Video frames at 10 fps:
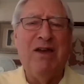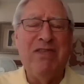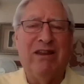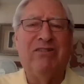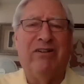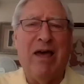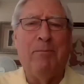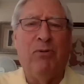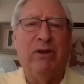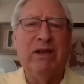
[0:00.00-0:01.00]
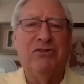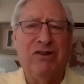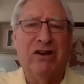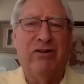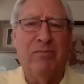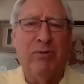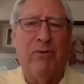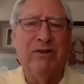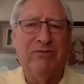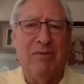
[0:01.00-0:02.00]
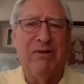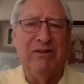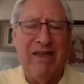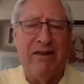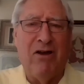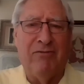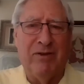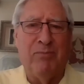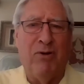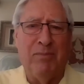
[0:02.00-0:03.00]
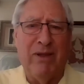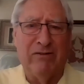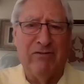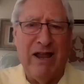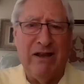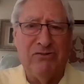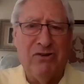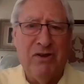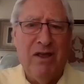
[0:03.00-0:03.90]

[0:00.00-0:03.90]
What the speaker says: That is, they're not pulling a trigger and blowing somebody's head off at point blank range,